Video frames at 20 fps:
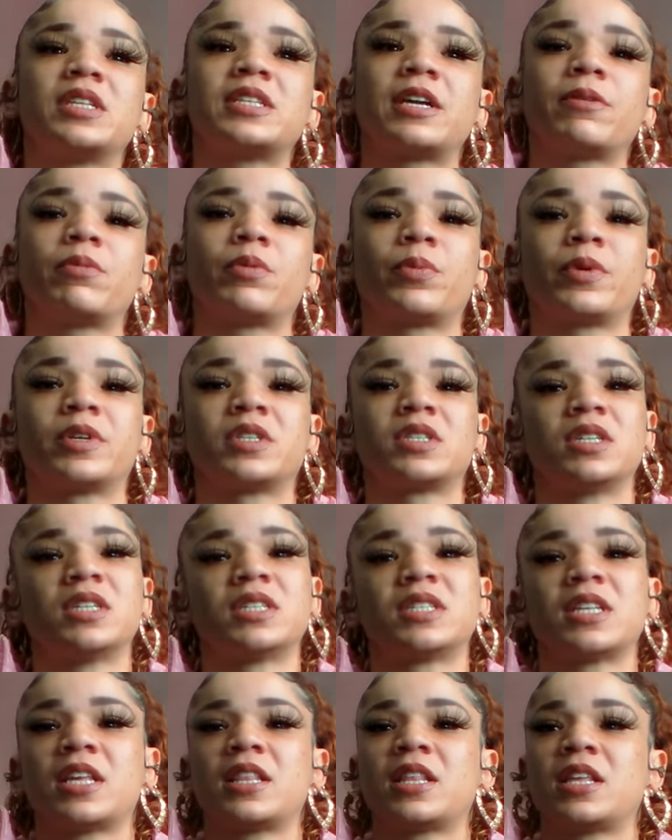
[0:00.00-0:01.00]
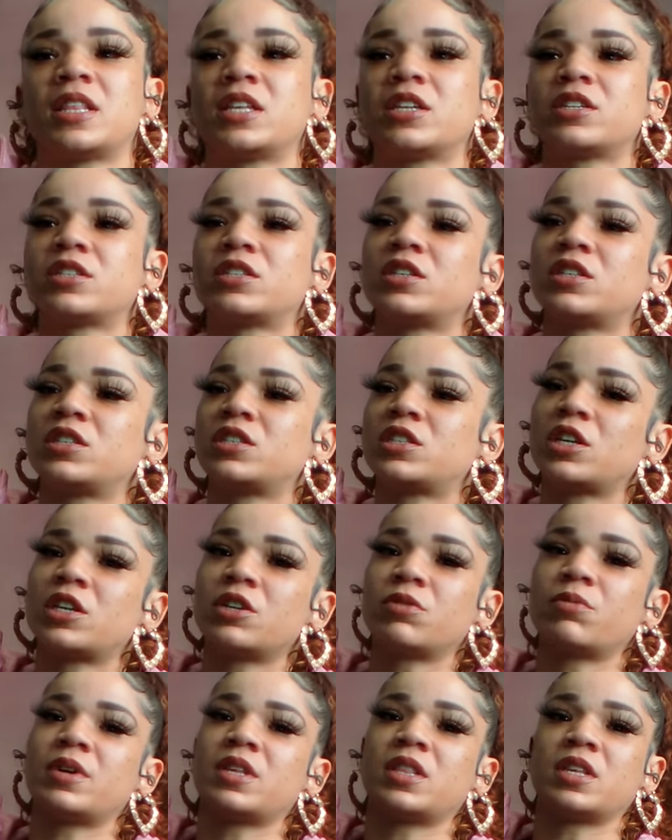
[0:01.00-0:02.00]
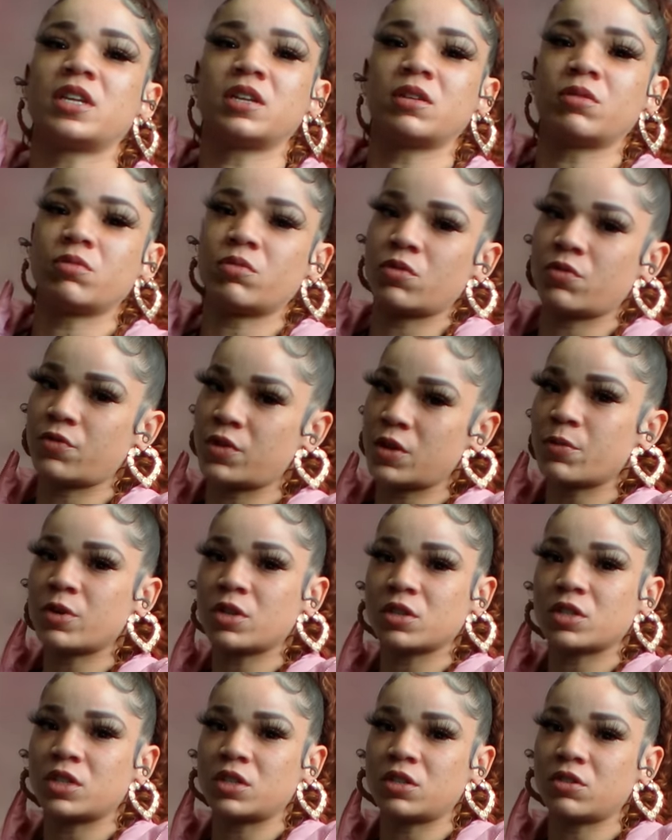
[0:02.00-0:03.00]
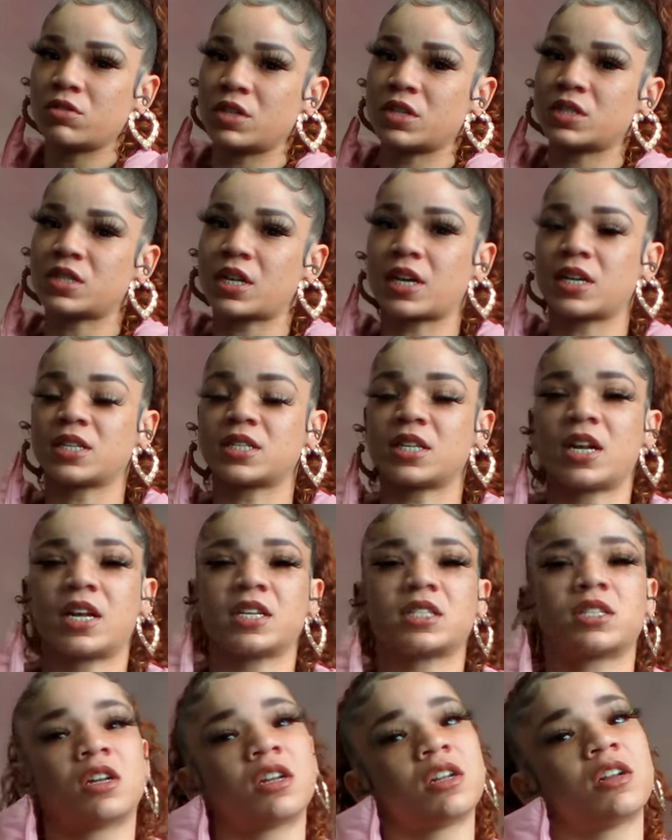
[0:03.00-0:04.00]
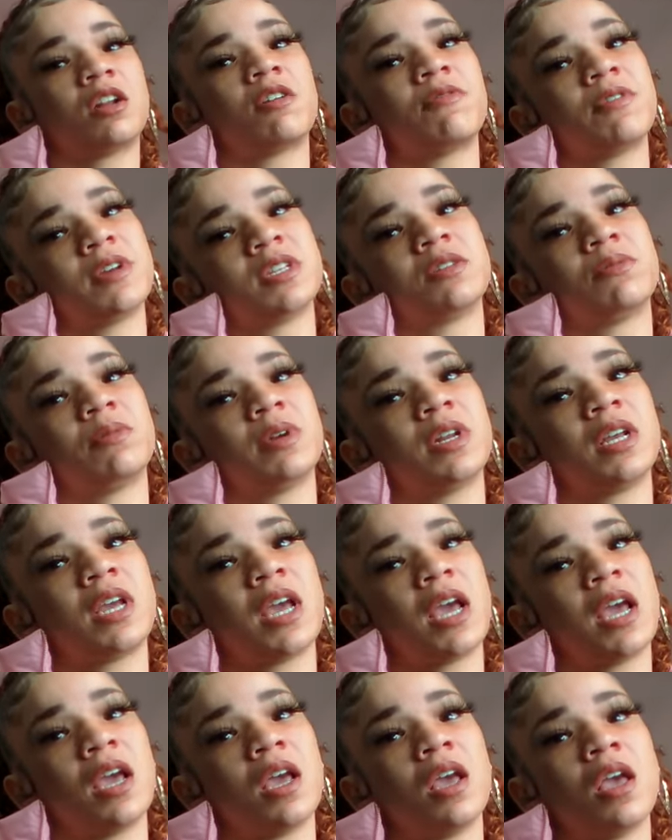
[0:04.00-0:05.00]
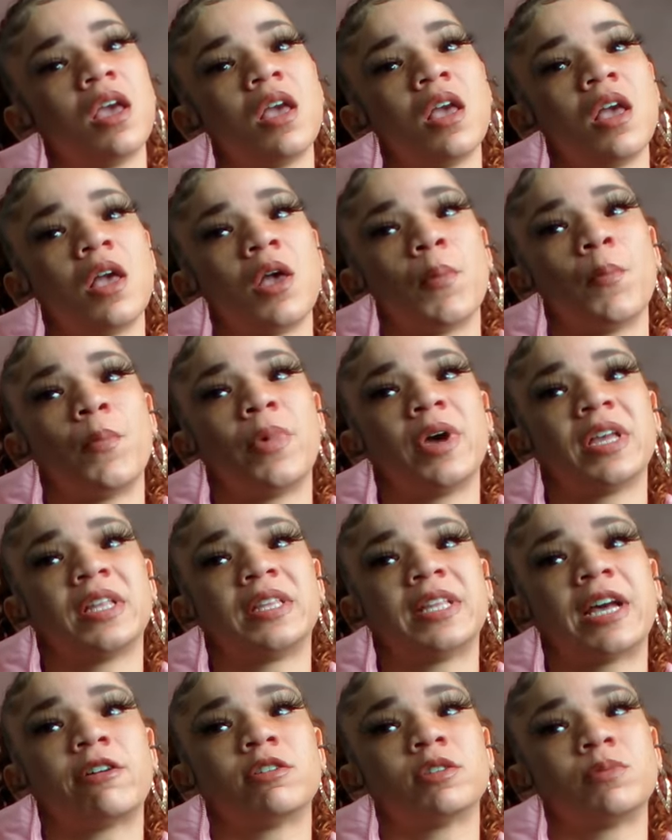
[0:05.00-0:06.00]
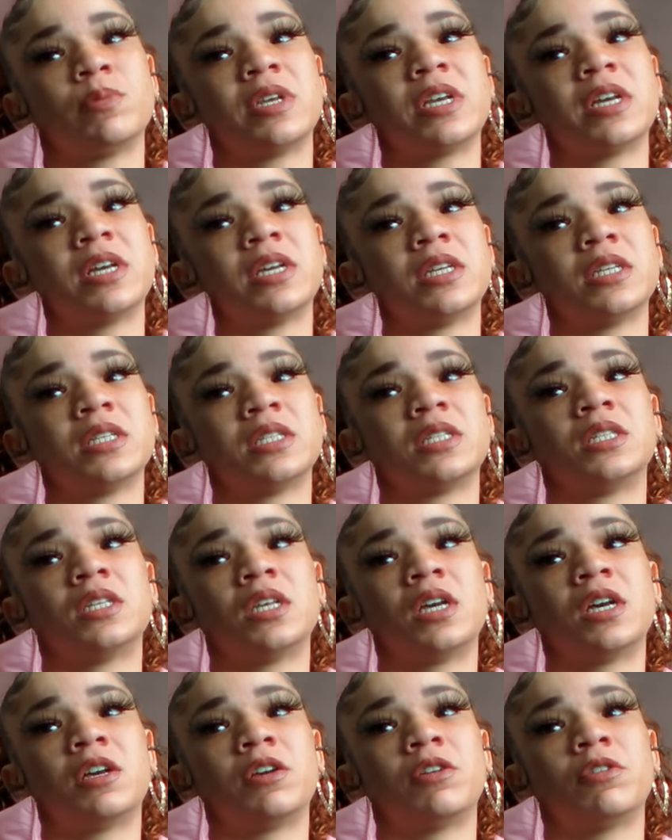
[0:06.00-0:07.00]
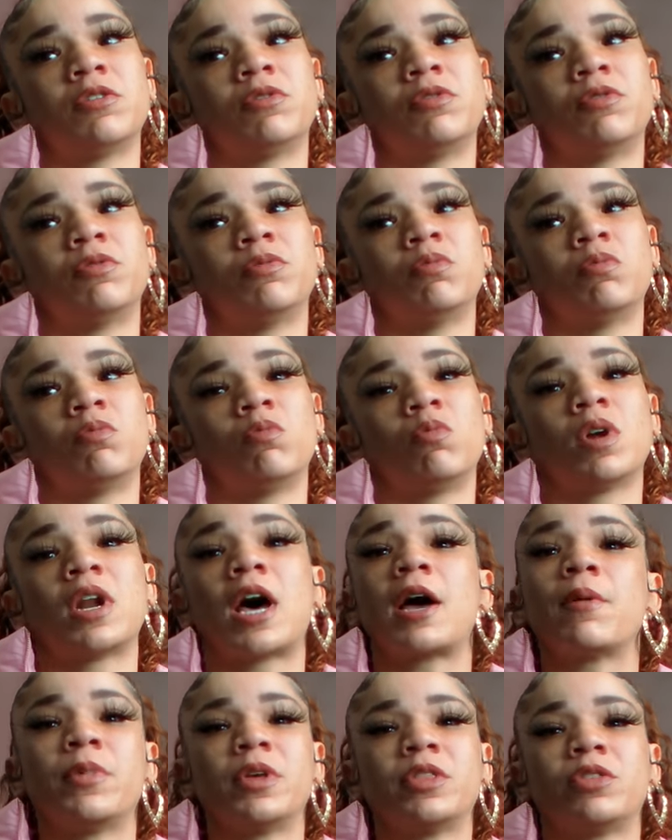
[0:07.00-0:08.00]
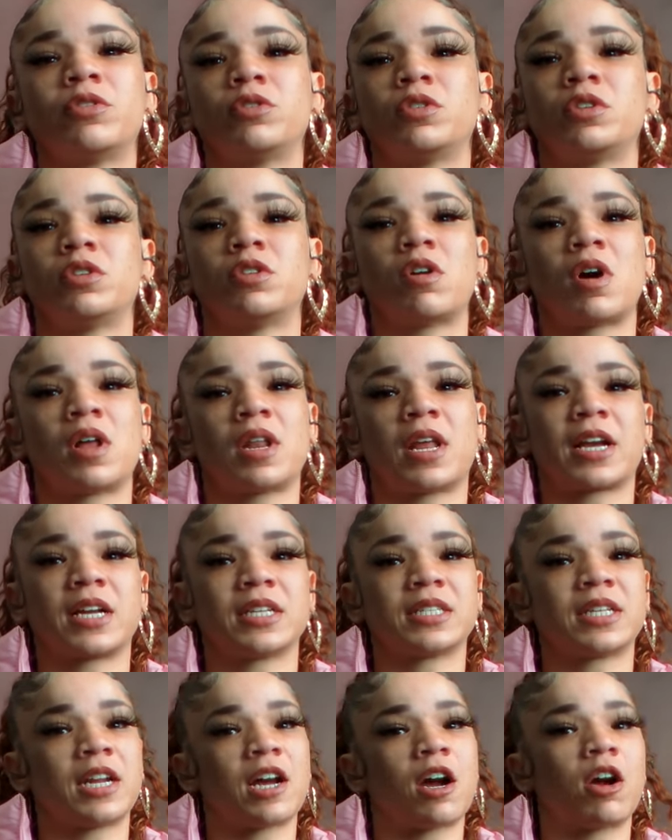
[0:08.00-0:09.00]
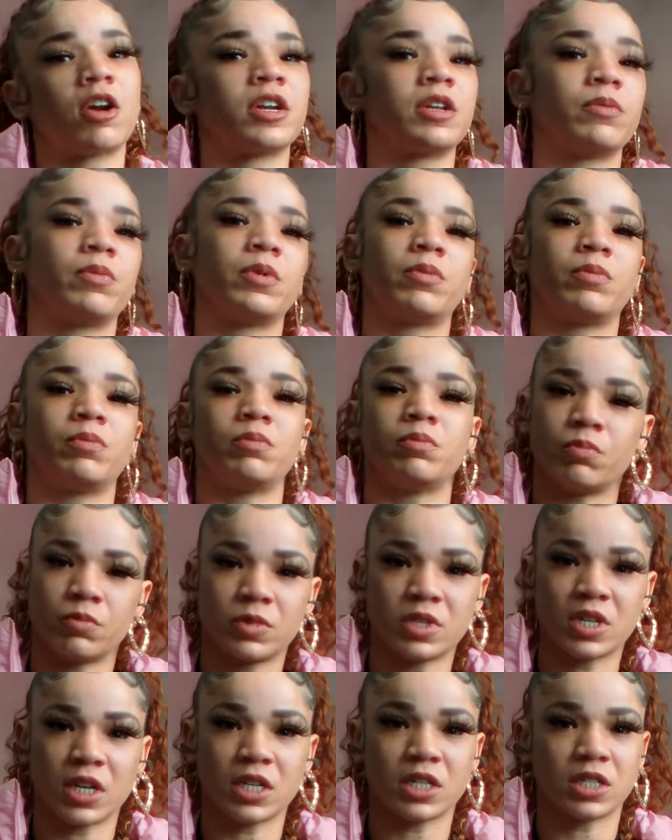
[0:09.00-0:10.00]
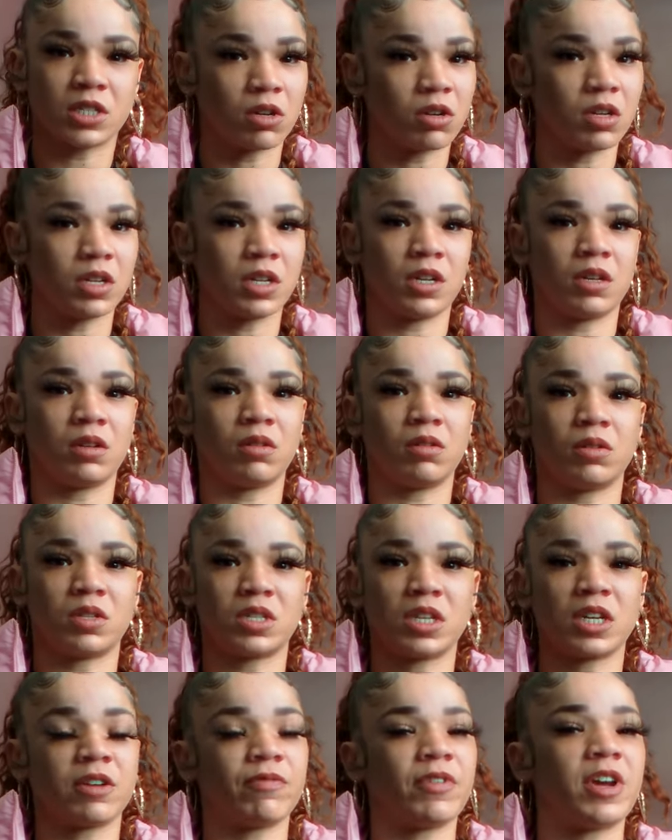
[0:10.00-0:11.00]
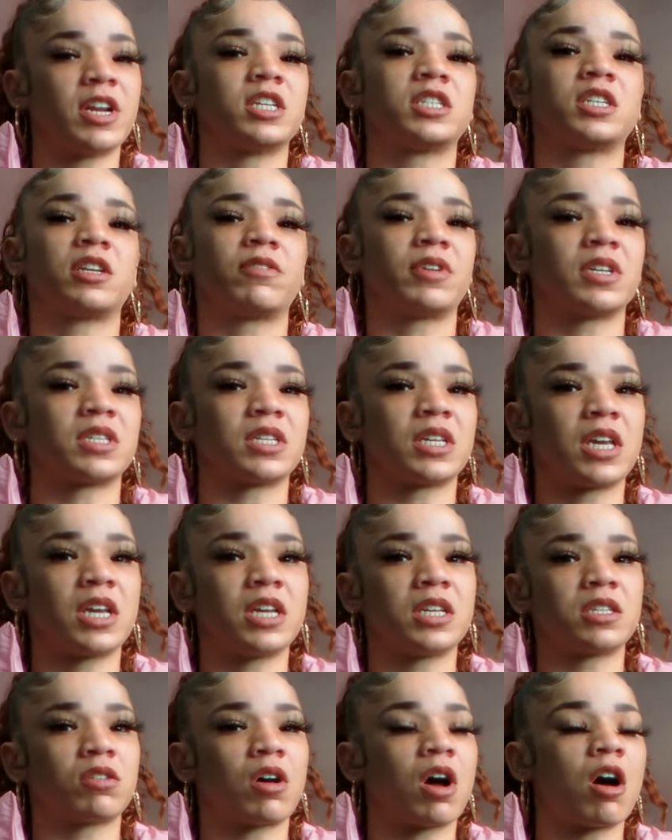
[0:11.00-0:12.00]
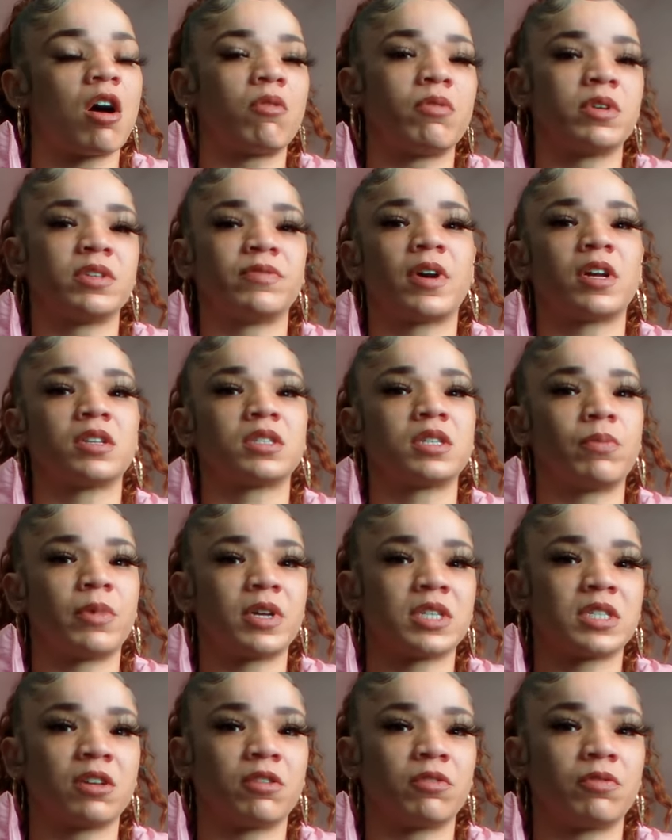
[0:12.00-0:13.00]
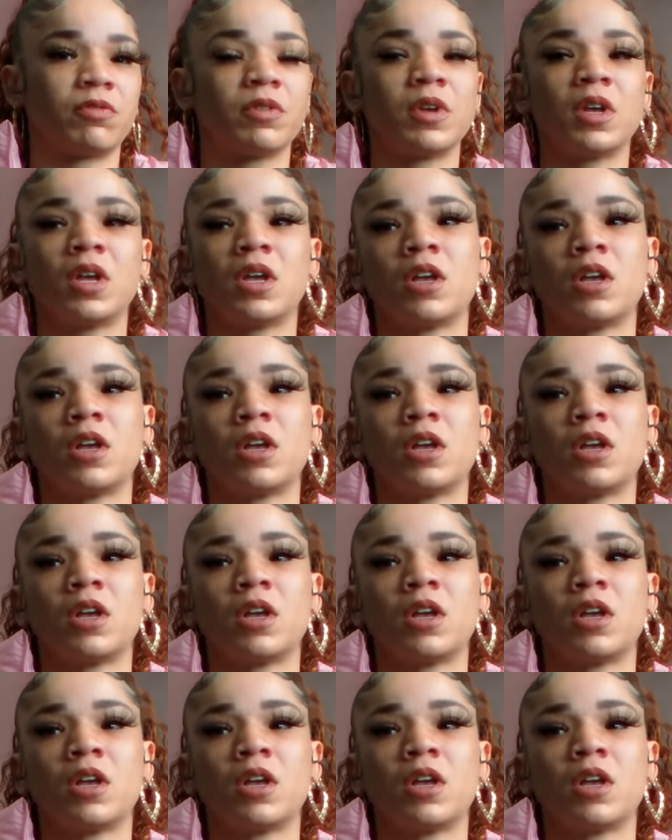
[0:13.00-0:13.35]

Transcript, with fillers: the type of person to say that there's a certain way that females should do this. Like I said, I started off as a renegade, but that was because of what I've been through. You know, like I said, I already been touched on and took advantage of as a kid. So I always vowed to myself